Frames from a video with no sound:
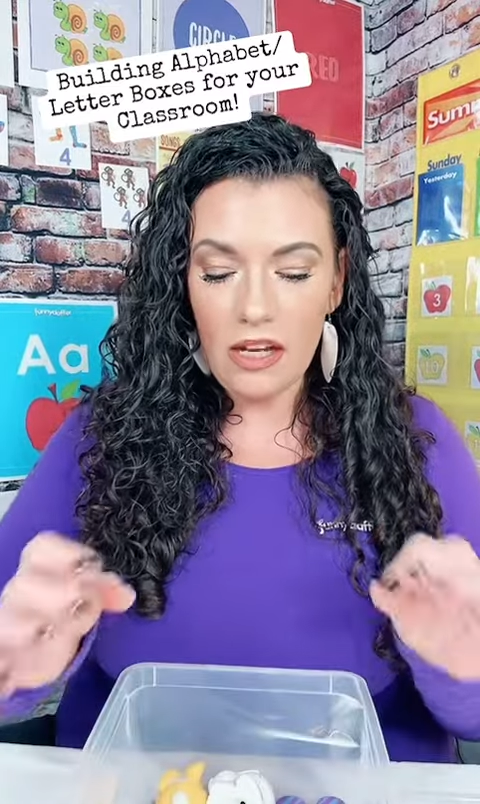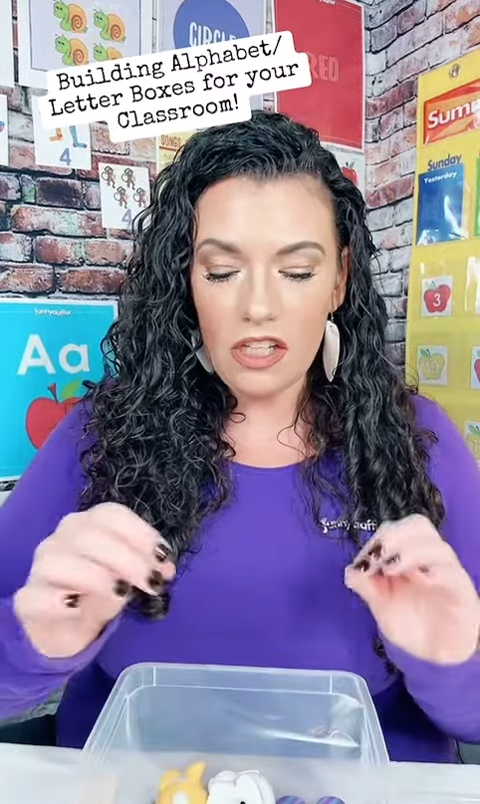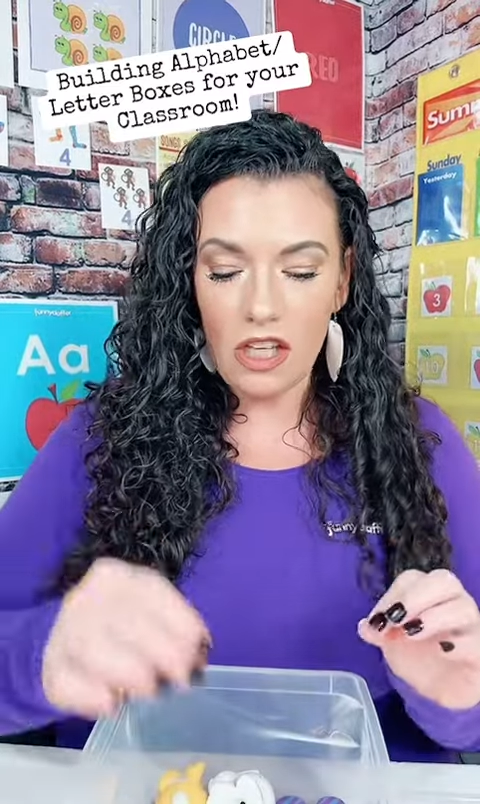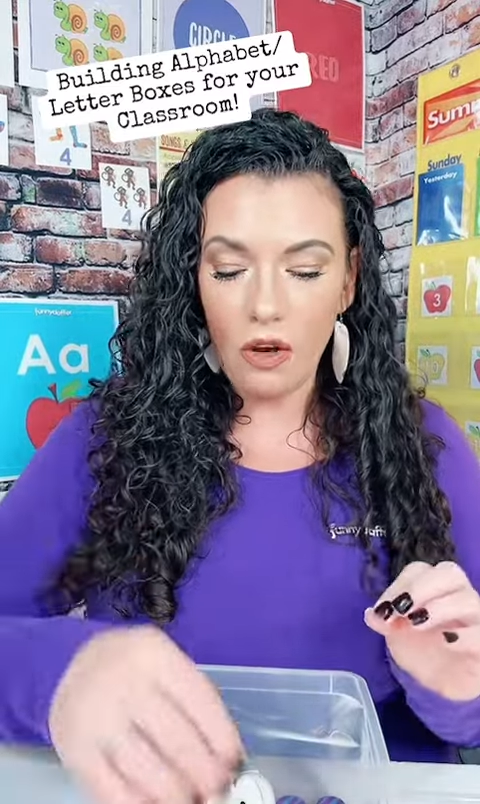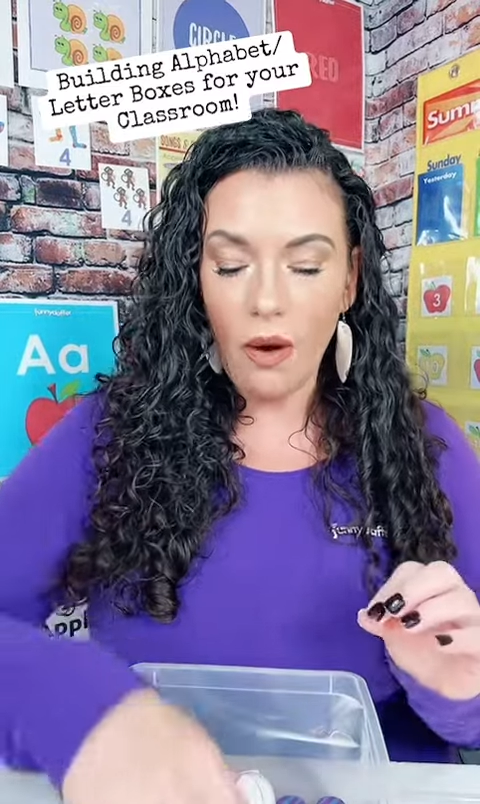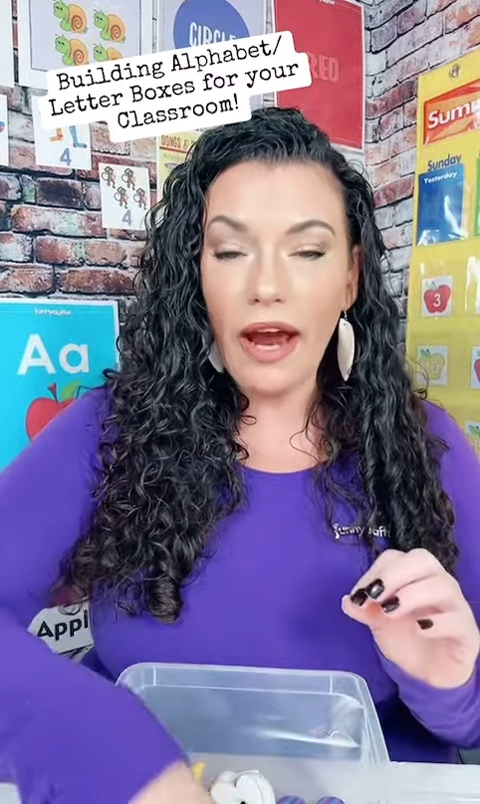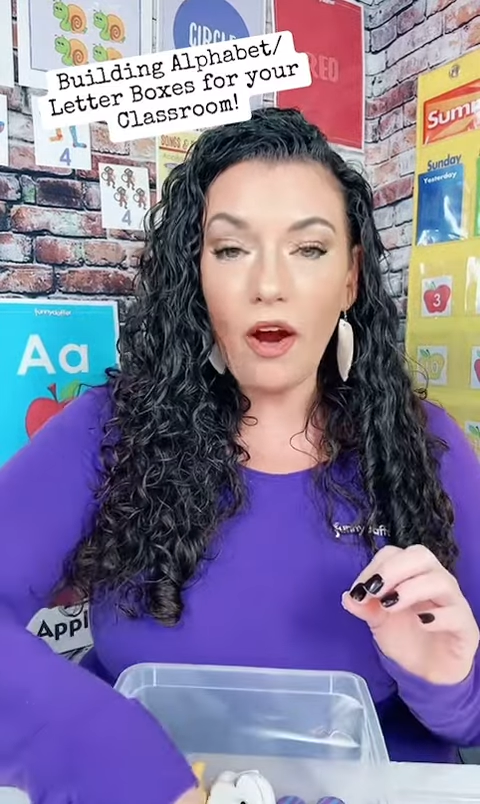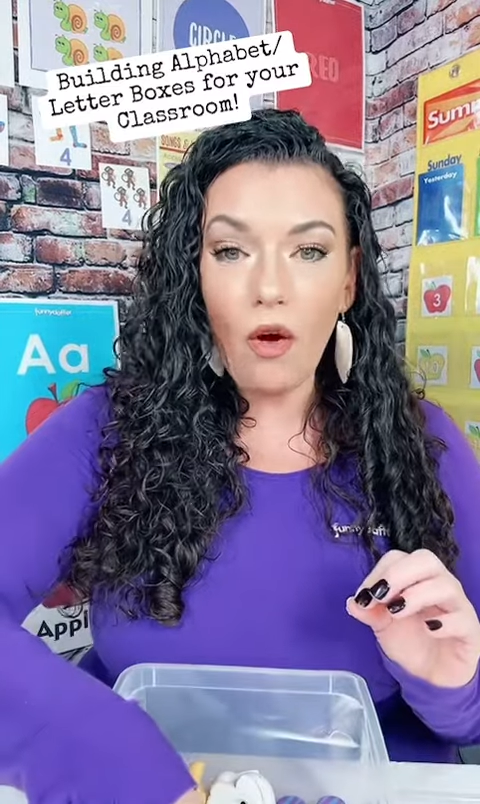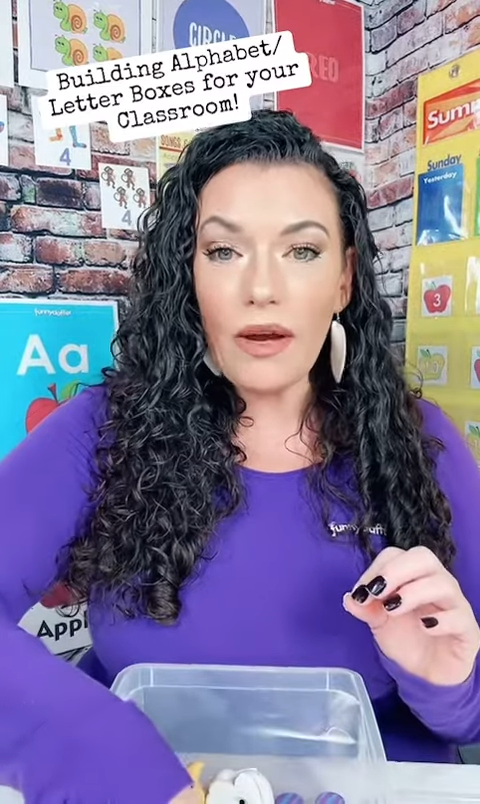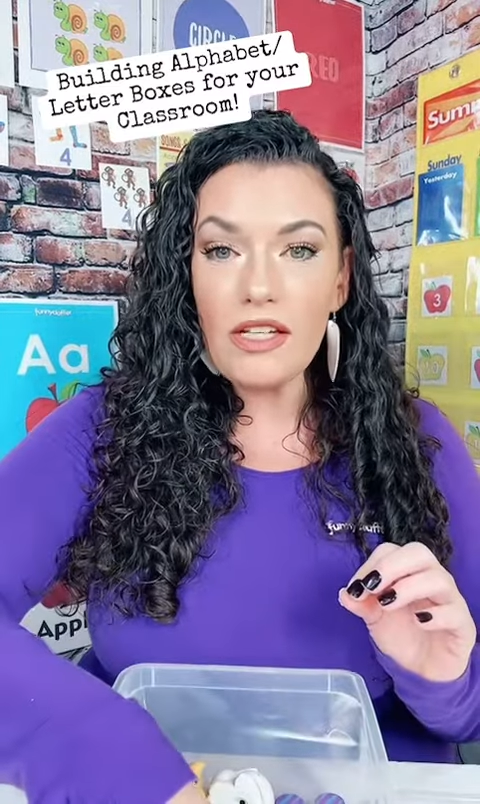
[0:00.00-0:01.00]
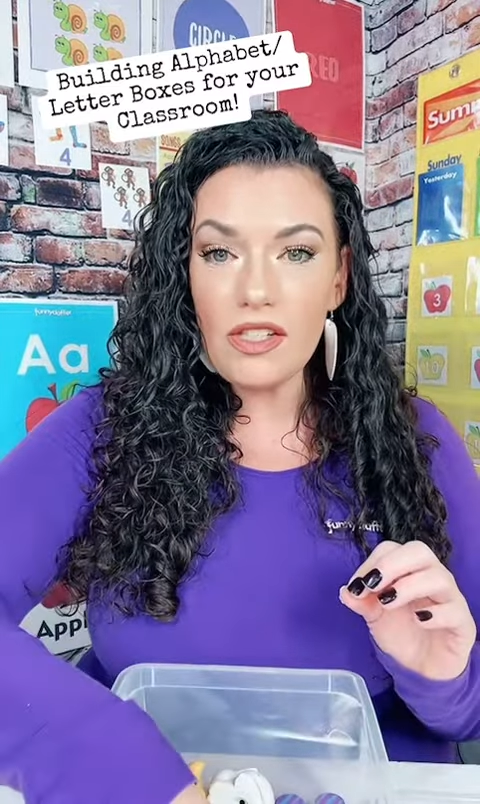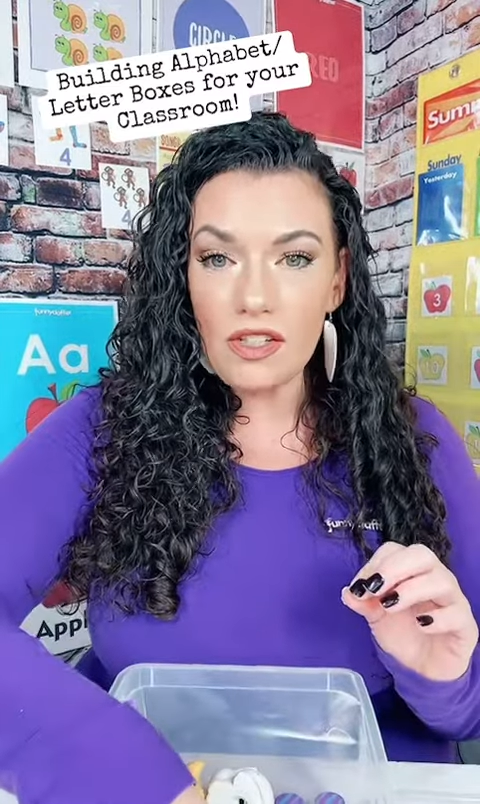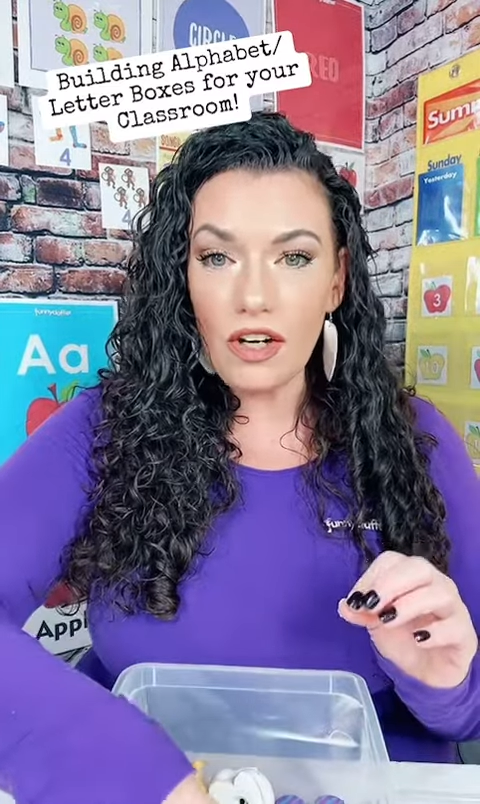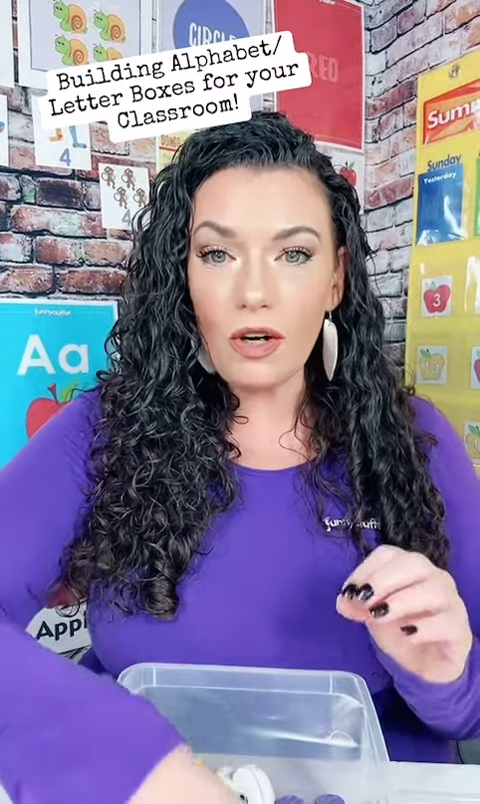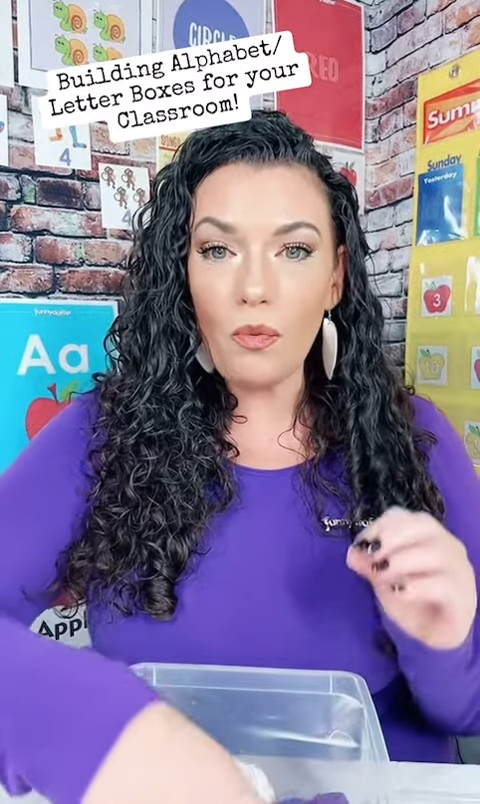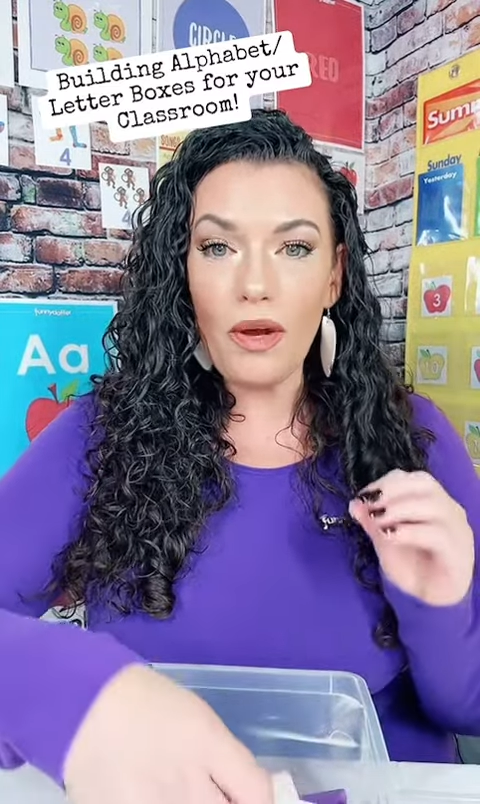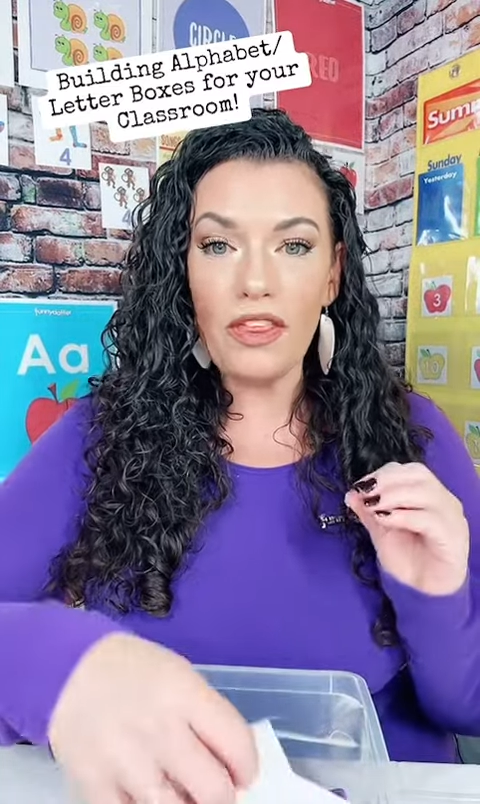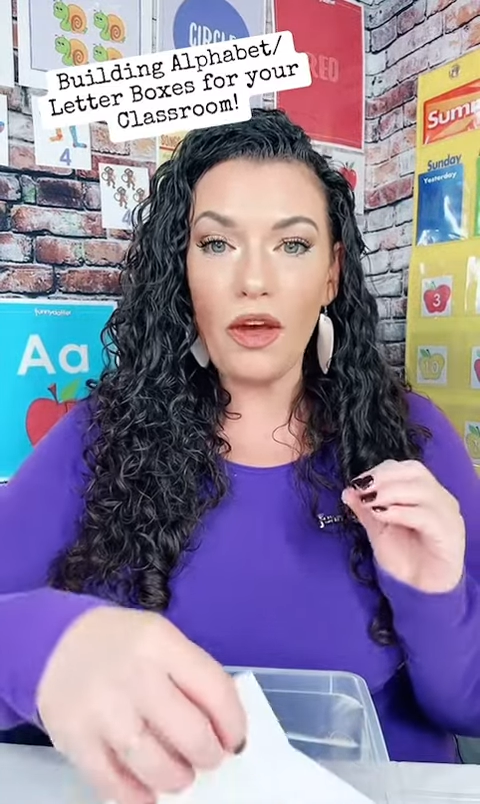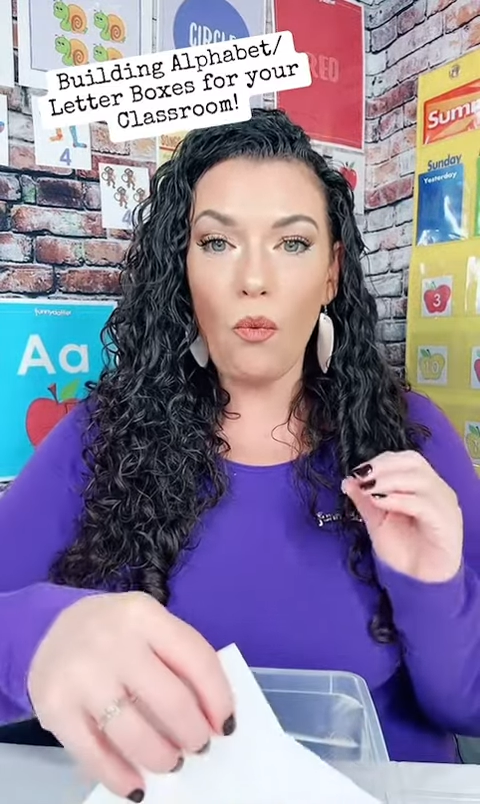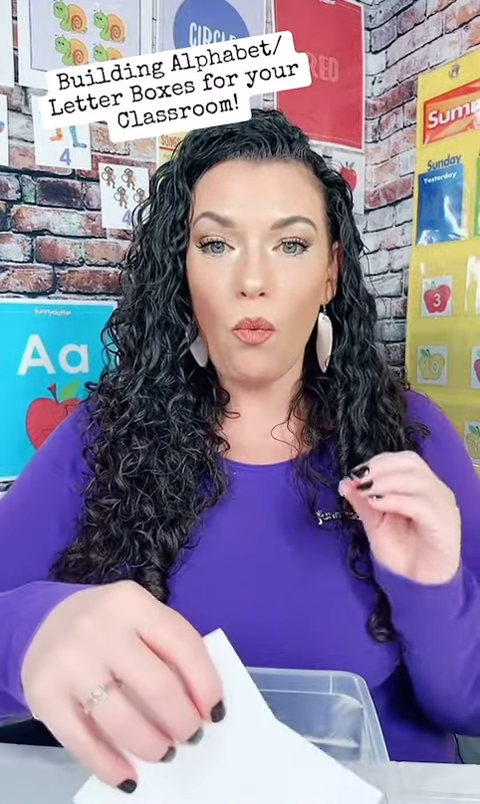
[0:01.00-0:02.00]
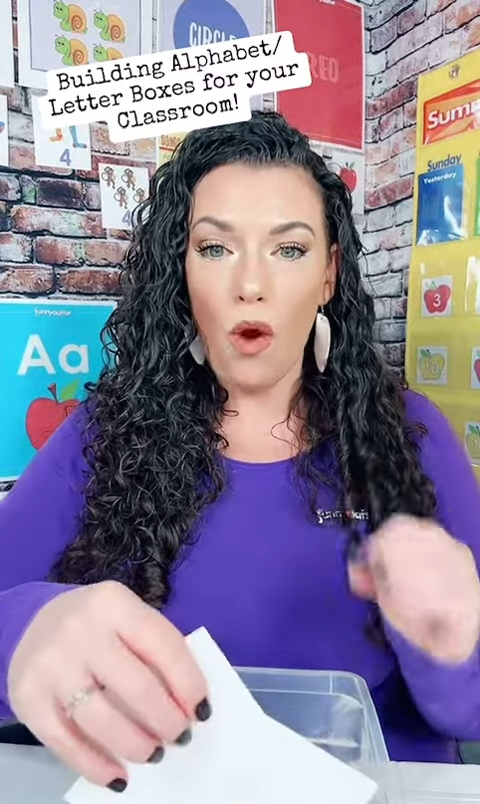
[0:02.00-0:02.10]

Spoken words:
So I always start with